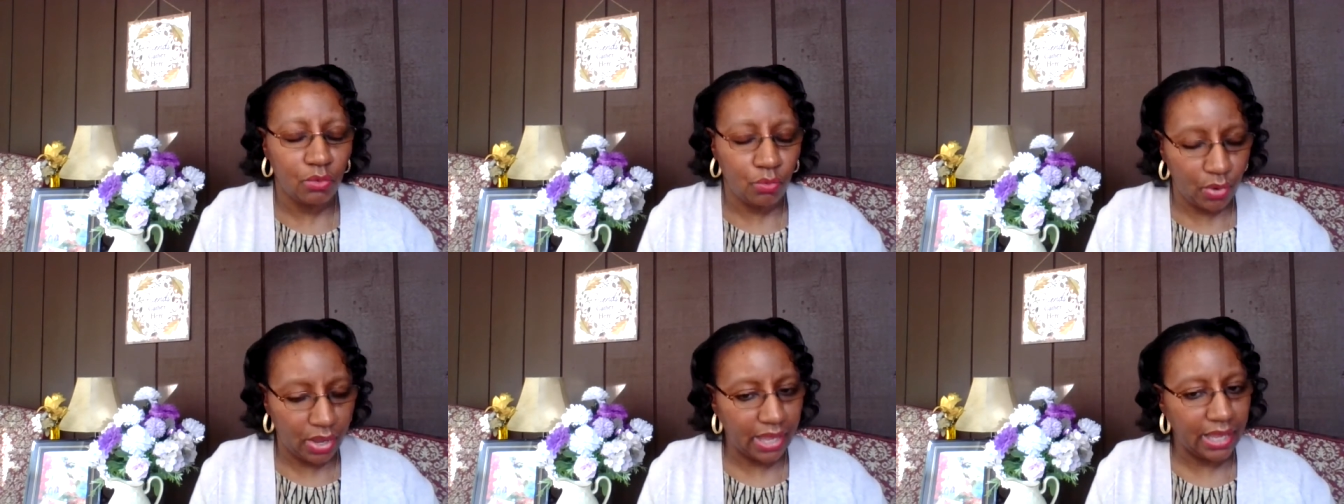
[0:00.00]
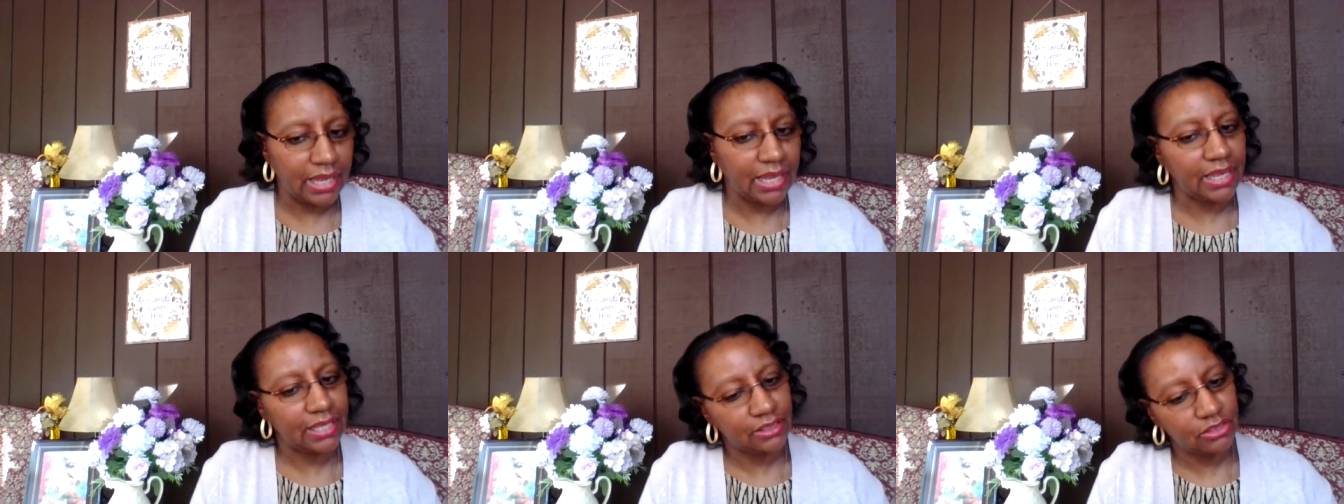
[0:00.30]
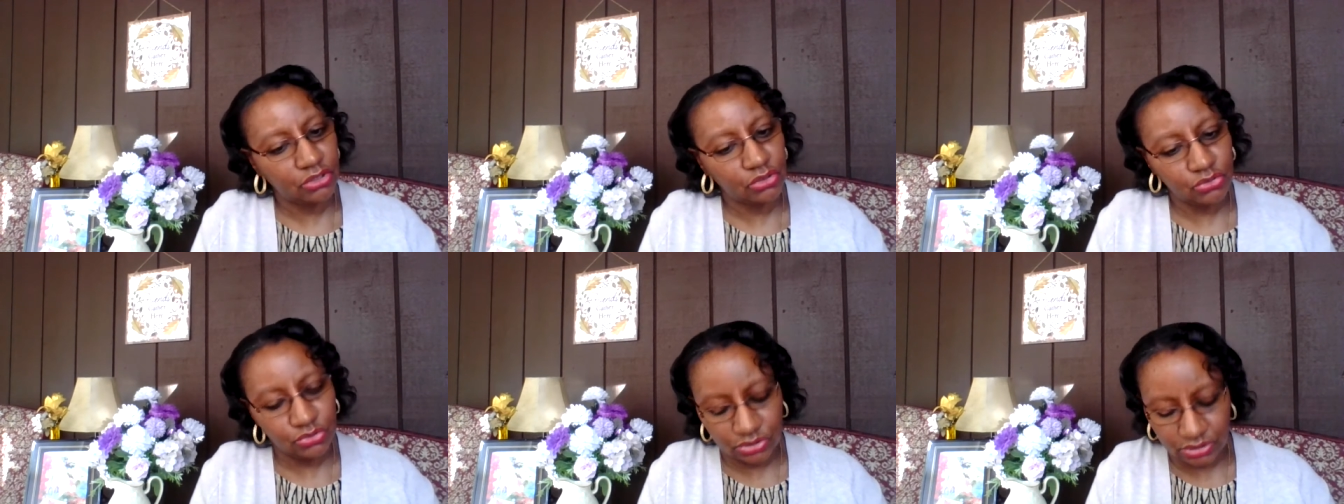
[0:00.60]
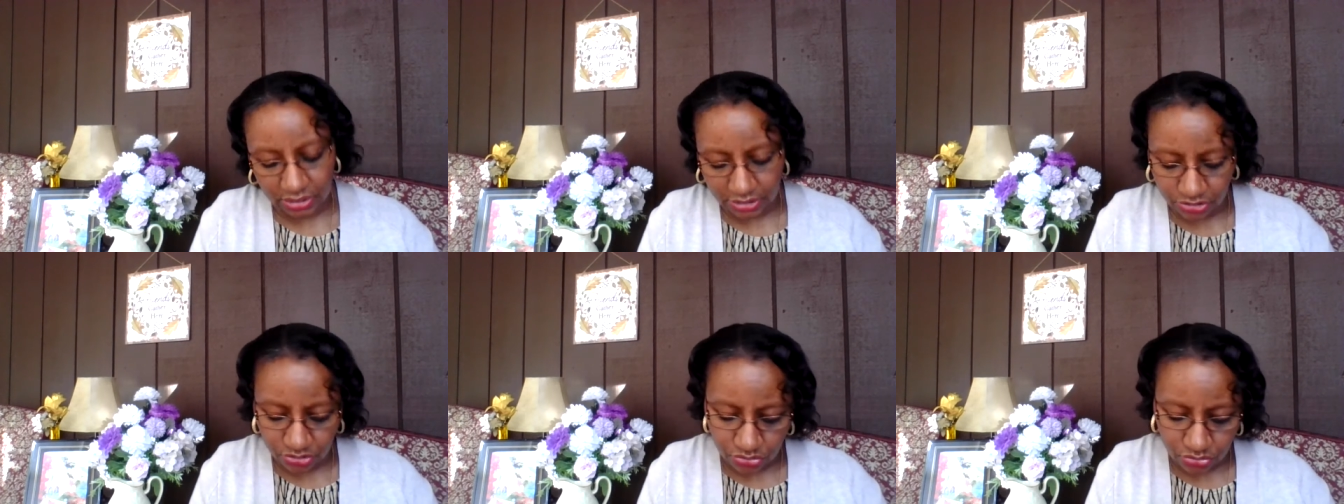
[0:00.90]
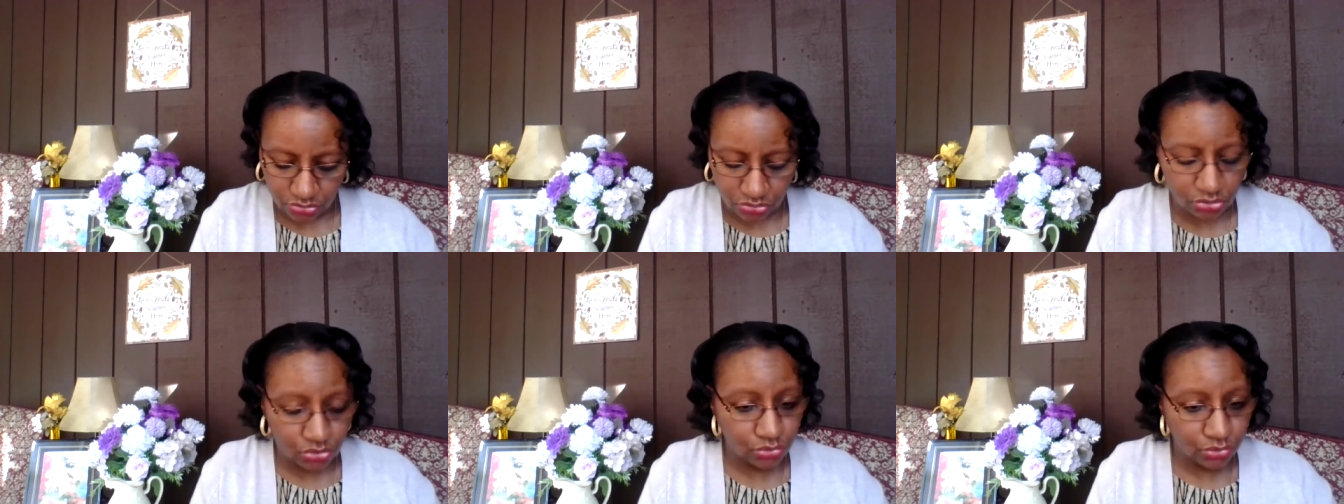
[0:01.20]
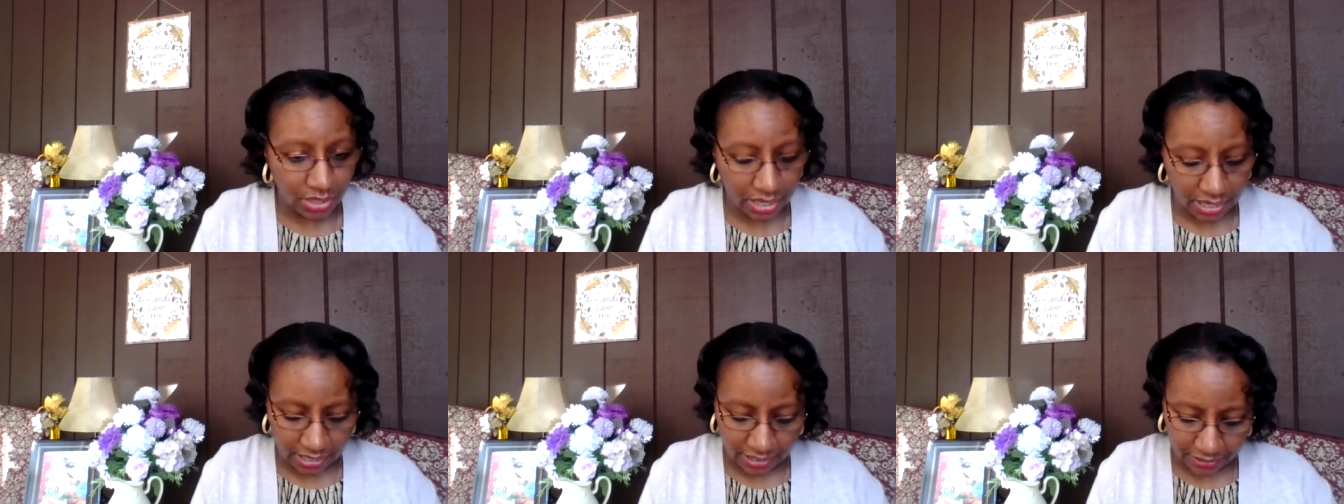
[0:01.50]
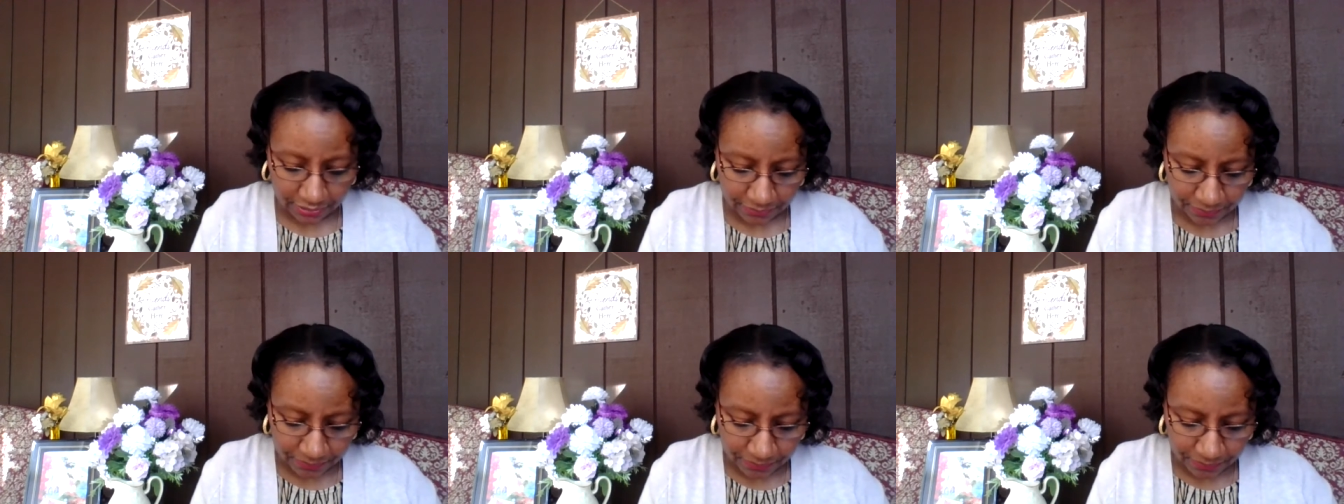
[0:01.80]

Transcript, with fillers: way and those that do not.